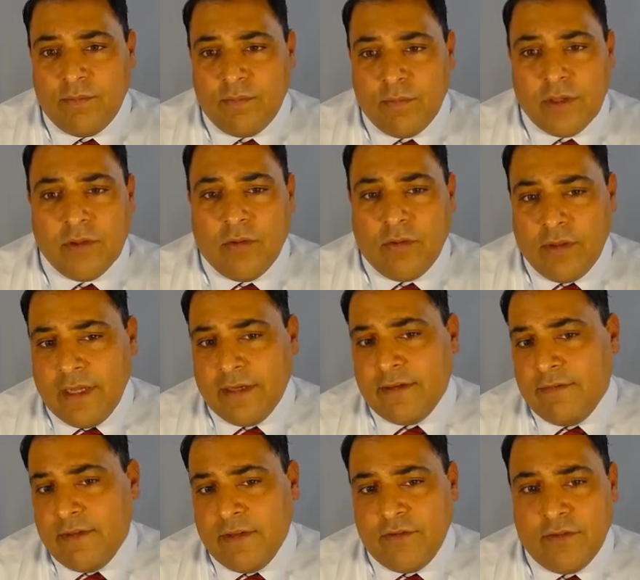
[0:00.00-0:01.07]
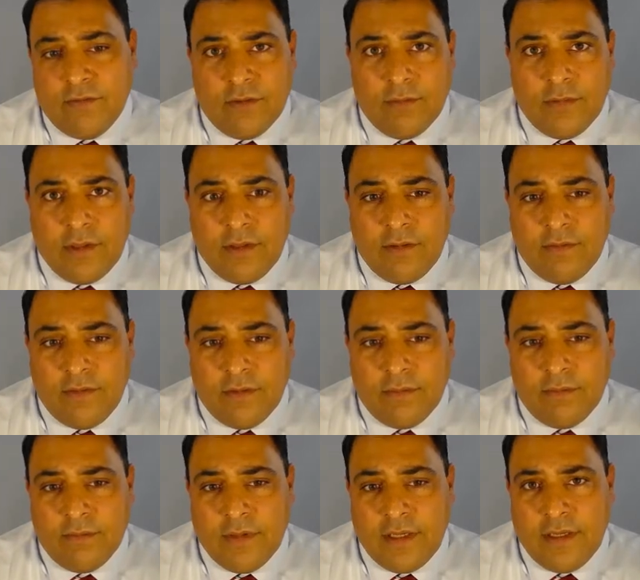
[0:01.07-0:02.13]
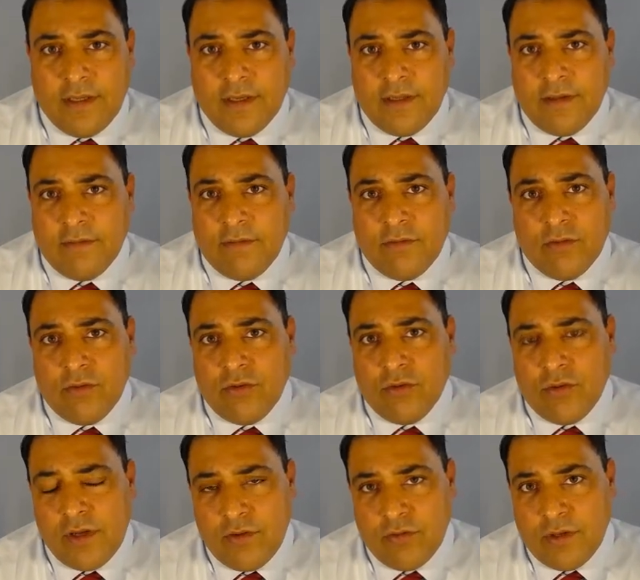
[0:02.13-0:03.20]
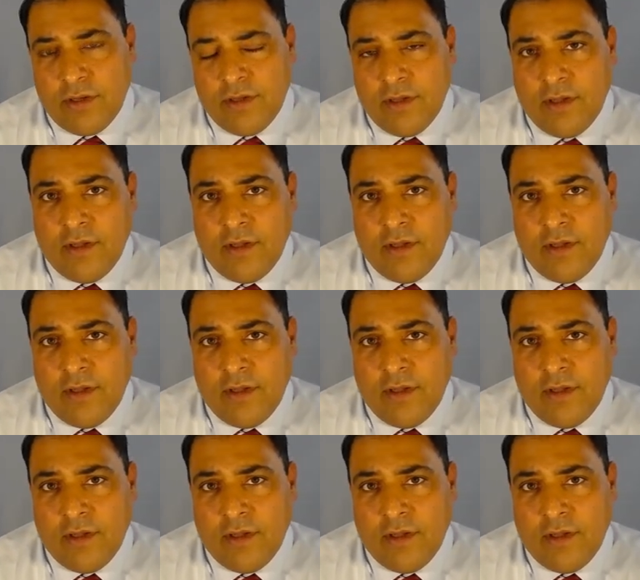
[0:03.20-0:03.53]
microglial activation from any kind of surgery or injury.